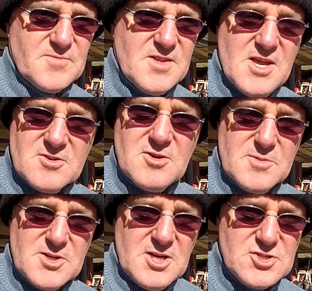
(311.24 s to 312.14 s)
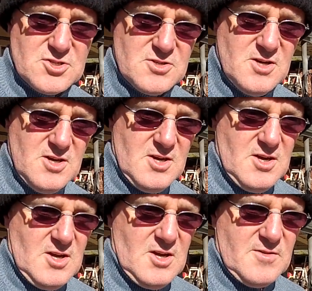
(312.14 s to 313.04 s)
that accommodation
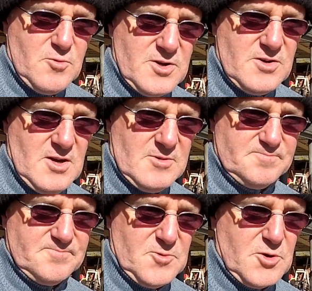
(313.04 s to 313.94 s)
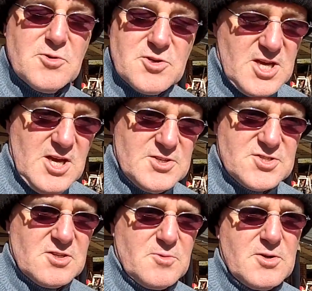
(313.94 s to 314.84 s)
if we couldn't
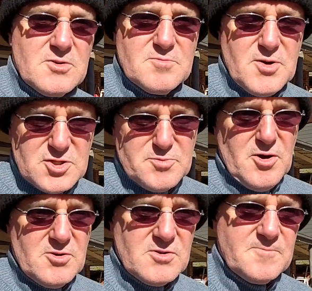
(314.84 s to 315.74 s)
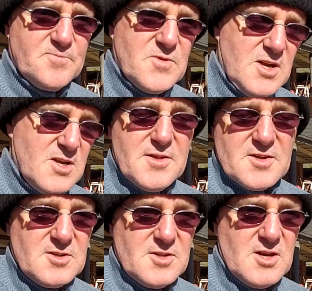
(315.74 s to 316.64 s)
cancel it, we couldn't postpone it,
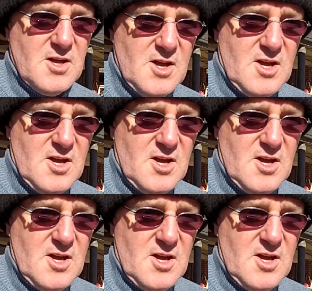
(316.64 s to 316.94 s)
anything like that.